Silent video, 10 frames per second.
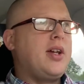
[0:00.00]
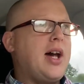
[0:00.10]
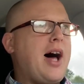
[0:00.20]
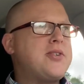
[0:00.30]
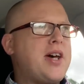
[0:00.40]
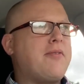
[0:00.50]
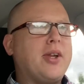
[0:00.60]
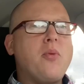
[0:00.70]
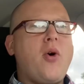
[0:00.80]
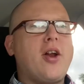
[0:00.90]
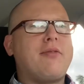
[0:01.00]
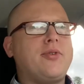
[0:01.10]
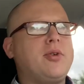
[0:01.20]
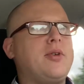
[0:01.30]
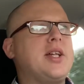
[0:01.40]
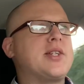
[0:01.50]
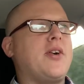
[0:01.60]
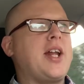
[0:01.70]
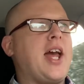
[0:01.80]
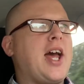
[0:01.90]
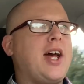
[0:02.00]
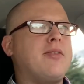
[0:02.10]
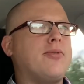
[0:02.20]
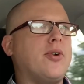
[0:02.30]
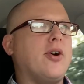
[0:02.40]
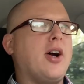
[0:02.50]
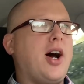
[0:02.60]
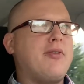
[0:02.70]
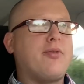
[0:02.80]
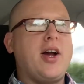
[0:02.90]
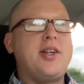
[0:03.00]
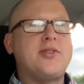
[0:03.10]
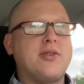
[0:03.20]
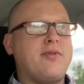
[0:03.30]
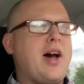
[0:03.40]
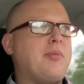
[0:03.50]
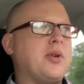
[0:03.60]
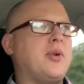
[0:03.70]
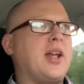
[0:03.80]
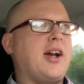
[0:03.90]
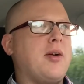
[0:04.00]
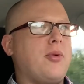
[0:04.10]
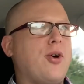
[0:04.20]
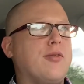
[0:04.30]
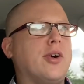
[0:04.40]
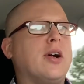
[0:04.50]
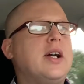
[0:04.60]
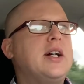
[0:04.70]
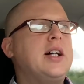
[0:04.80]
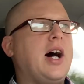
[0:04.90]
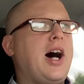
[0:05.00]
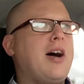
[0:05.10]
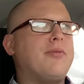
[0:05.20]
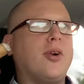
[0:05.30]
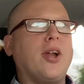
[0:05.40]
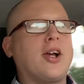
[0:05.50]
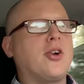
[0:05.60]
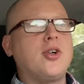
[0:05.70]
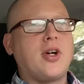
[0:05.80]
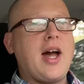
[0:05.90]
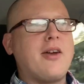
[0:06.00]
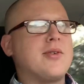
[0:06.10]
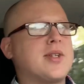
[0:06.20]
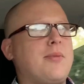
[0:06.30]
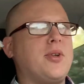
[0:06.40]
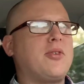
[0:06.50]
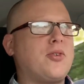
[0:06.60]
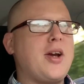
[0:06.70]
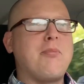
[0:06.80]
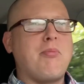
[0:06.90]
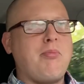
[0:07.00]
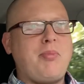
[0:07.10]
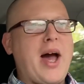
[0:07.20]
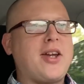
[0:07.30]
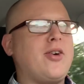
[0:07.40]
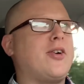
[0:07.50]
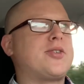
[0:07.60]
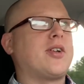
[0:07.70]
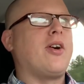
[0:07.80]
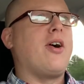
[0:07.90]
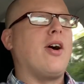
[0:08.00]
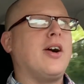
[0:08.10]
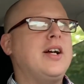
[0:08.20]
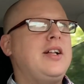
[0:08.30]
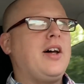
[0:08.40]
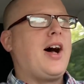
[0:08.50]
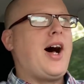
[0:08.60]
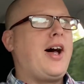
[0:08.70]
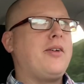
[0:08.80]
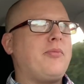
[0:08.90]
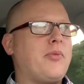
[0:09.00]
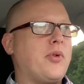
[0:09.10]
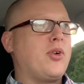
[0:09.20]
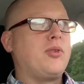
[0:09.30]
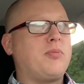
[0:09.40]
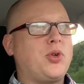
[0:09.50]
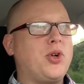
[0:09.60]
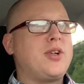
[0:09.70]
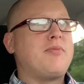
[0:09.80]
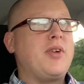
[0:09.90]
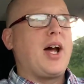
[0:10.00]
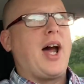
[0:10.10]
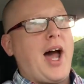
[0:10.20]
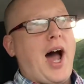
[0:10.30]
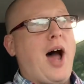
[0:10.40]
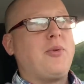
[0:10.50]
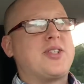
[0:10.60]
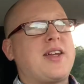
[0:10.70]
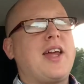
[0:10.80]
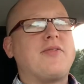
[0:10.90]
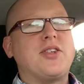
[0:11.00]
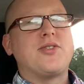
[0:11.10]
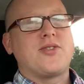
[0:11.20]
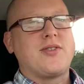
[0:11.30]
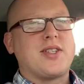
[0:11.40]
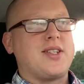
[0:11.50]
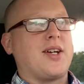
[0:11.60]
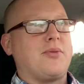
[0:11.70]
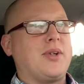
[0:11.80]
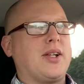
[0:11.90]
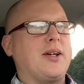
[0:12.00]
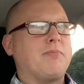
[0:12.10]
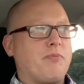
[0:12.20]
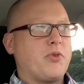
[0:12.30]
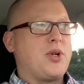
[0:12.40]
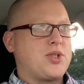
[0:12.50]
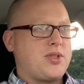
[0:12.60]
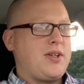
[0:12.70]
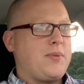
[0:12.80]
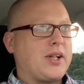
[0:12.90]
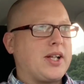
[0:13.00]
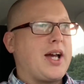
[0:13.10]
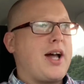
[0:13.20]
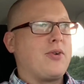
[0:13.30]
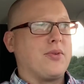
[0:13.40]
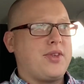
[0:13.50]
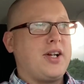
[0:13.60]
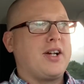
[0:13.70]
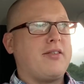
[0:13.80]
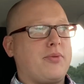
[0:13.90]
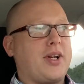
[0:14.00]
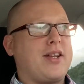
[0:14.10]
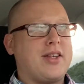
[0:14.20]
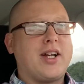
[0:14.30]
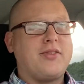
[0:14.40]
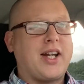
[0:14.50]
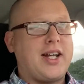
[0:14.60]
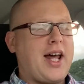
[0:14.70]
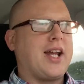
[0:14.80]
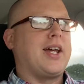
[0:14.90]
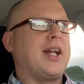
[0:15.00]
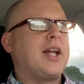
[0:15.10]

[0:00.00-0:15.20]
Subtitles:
I'll definitely want a few of these on hand for friends or family when they come over for like a cookout or something. Great backyard cigar. Good, I would say even dessert stick, really, which typically I don't think of when I think of a Connecticut.